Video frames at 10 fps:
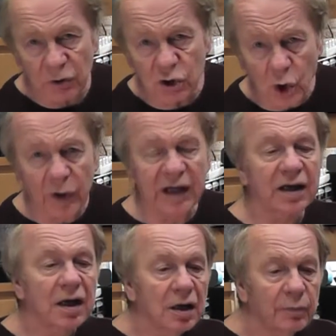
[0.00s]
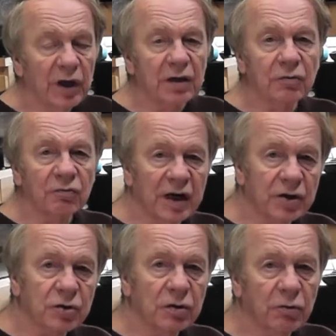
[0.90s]
enjoy it, but
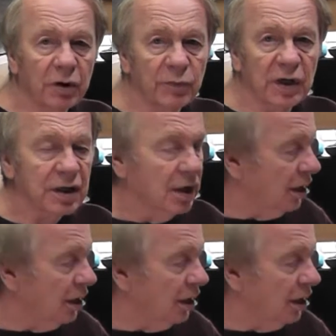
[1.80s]
retro equipment,